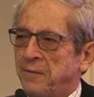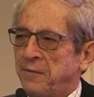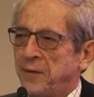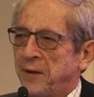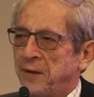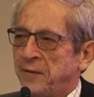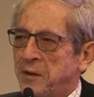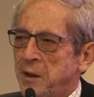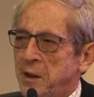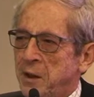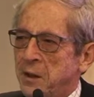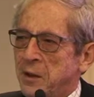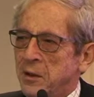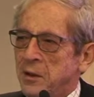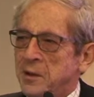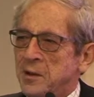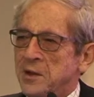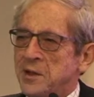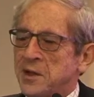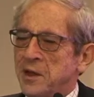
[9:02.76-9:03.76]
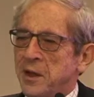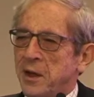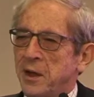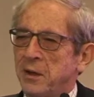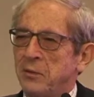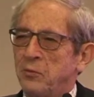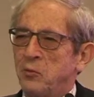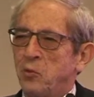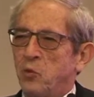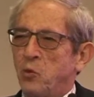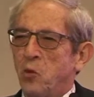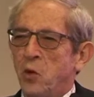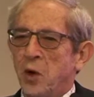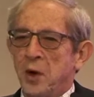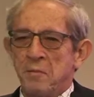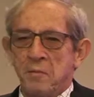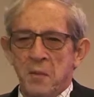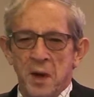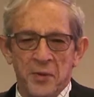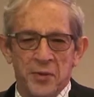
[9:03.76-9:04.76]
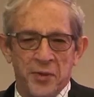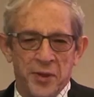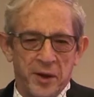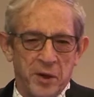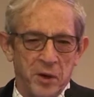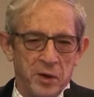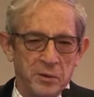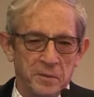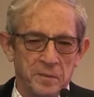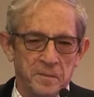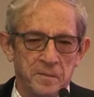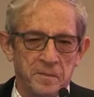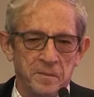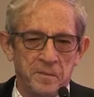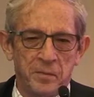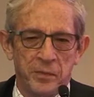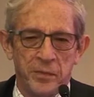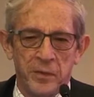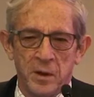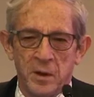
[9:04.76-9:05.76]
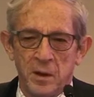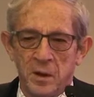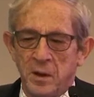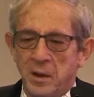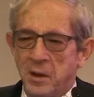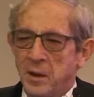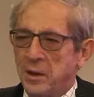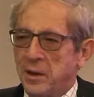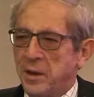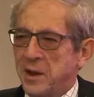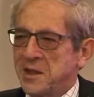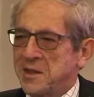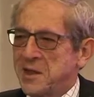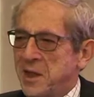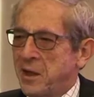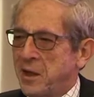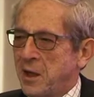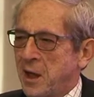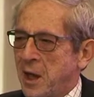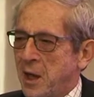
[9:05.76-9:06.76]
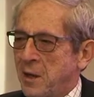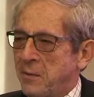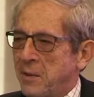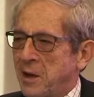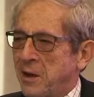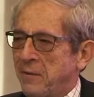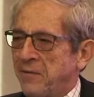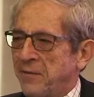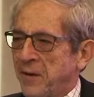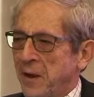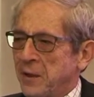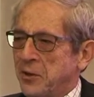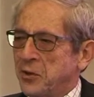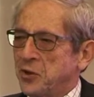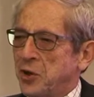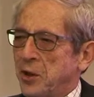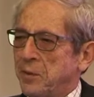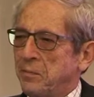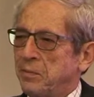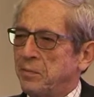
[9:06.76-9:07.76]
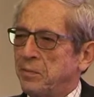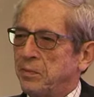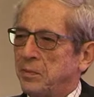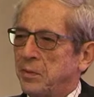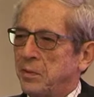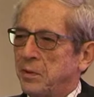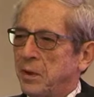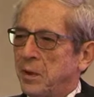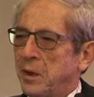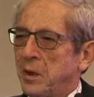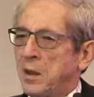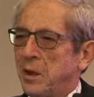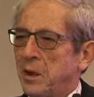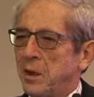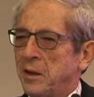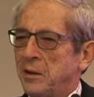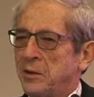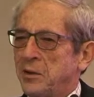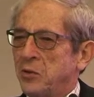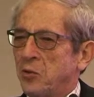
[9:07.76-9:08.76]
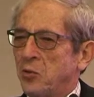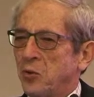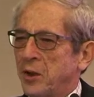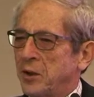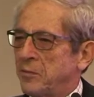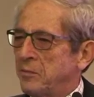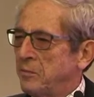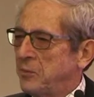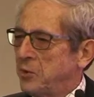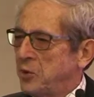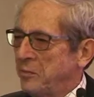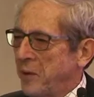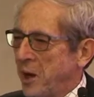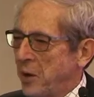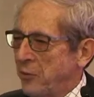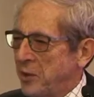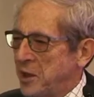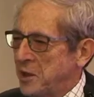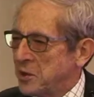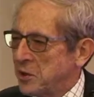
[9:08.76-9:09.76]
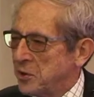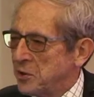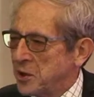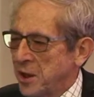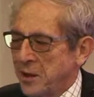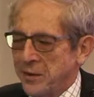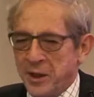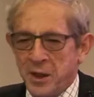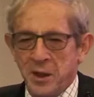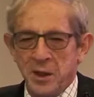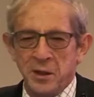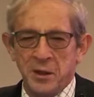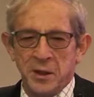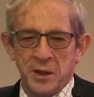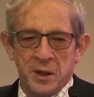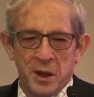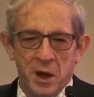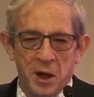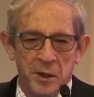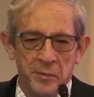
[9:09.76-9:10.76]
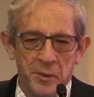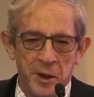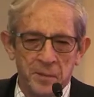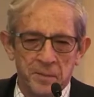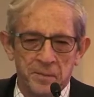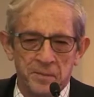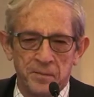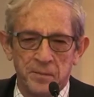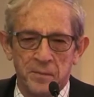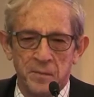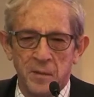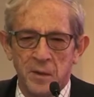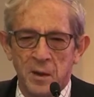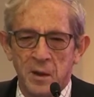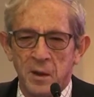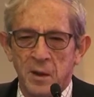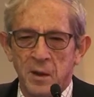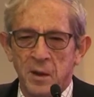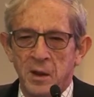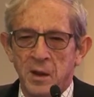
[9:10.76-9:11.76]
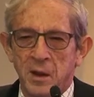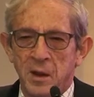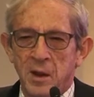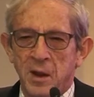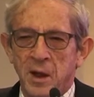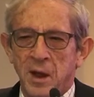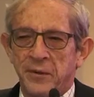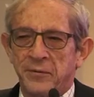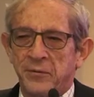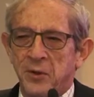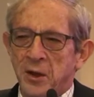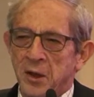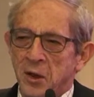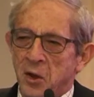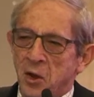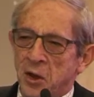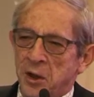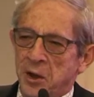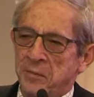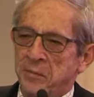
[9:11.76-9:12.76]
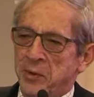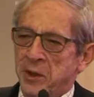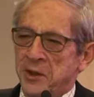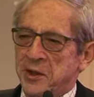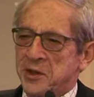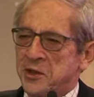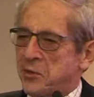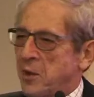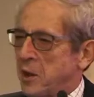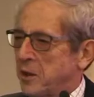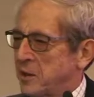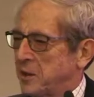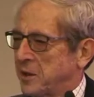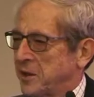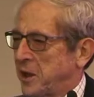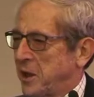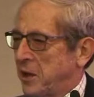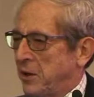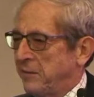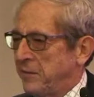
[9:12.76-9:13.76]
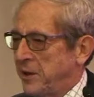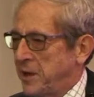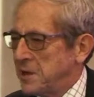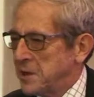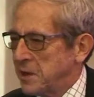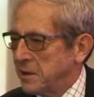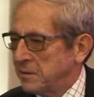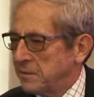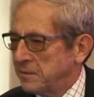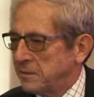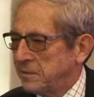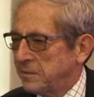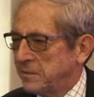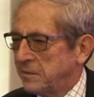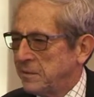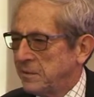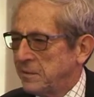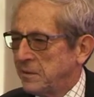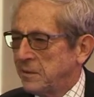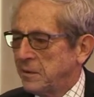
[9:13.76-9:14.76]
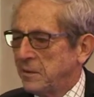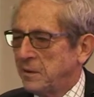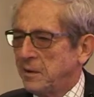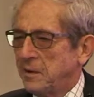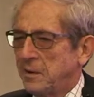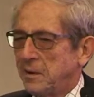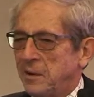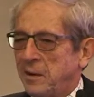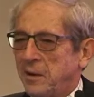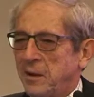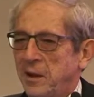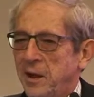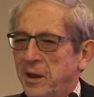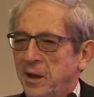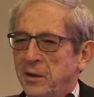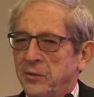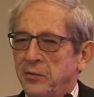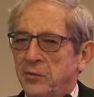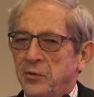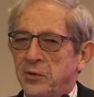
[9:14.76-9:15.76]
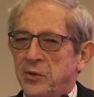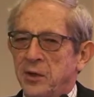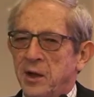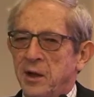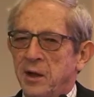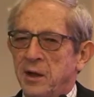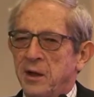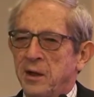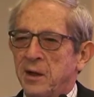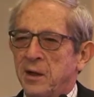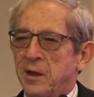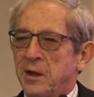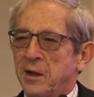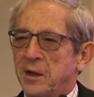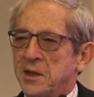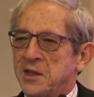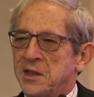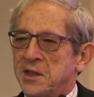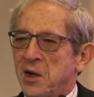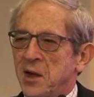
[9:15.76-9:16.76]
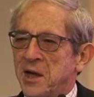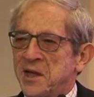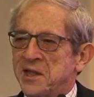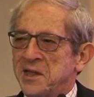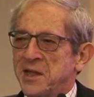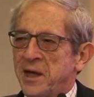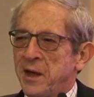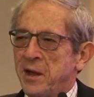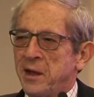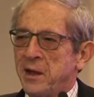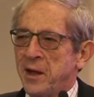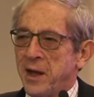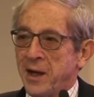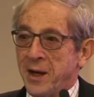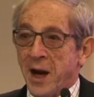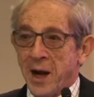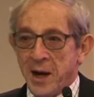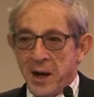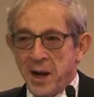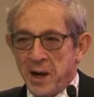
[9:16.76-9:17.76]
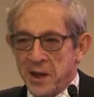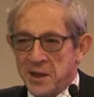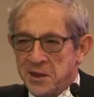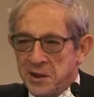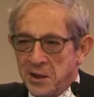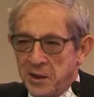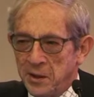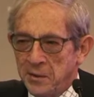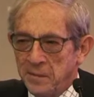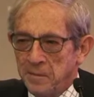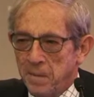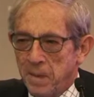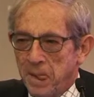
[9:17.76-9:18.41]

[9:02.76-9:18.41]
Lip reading: 50 years and 1 month ago, as I came on a fellowship to do my research on the Indian Army after a long and bitter struggle to get a visa. And so I stayed at IIC,